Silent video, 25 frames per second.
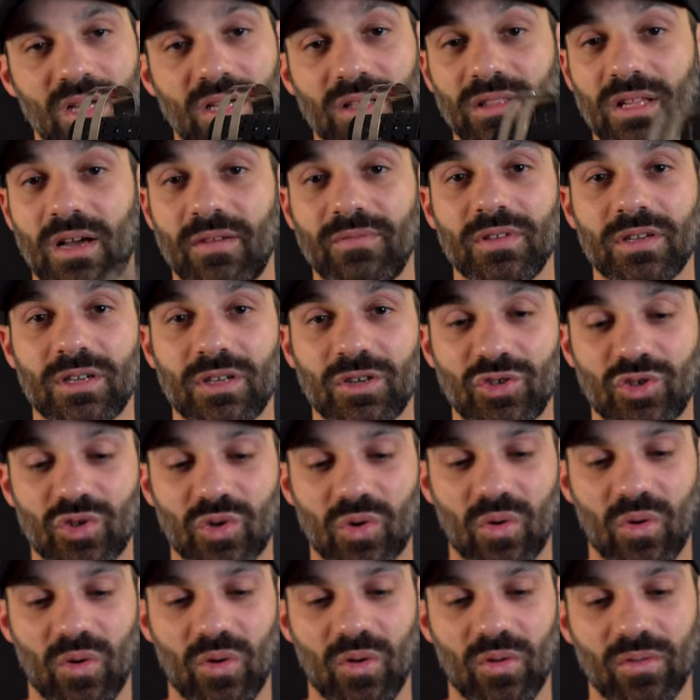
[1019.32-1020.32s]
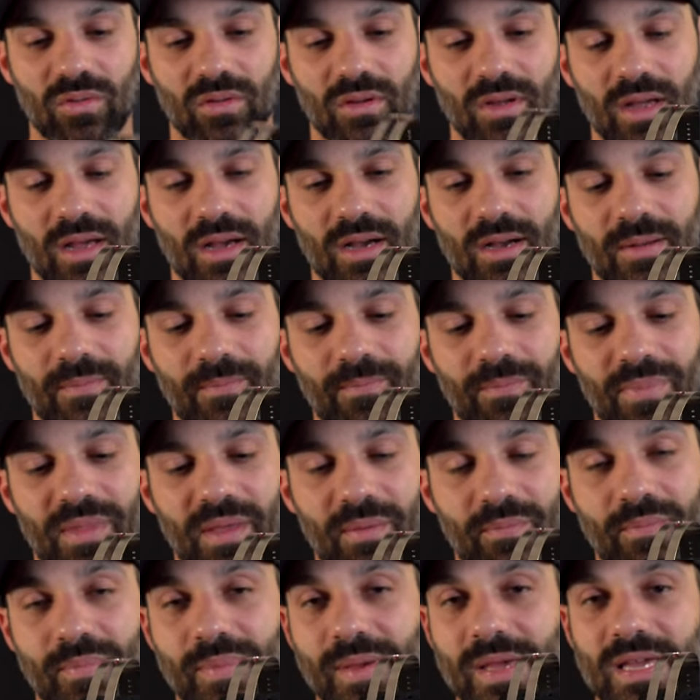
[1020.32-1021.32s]
love the control. Um,
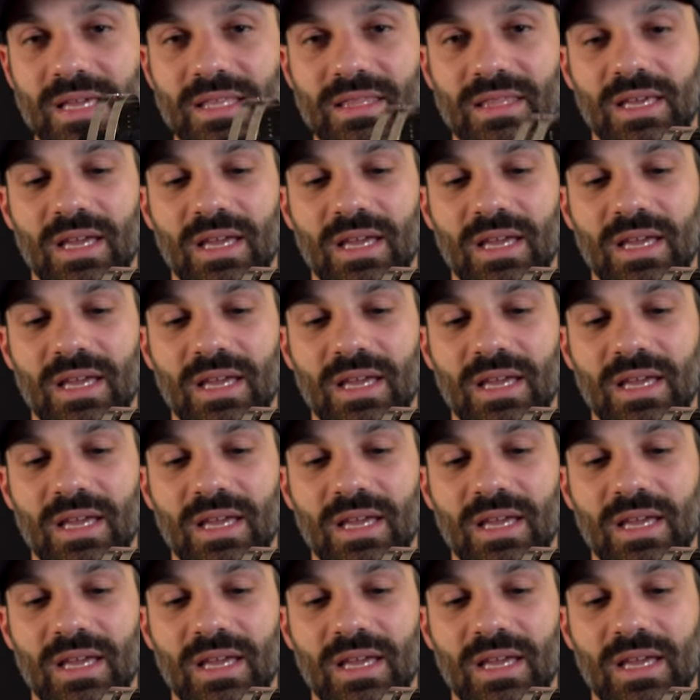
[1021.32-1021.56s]
the big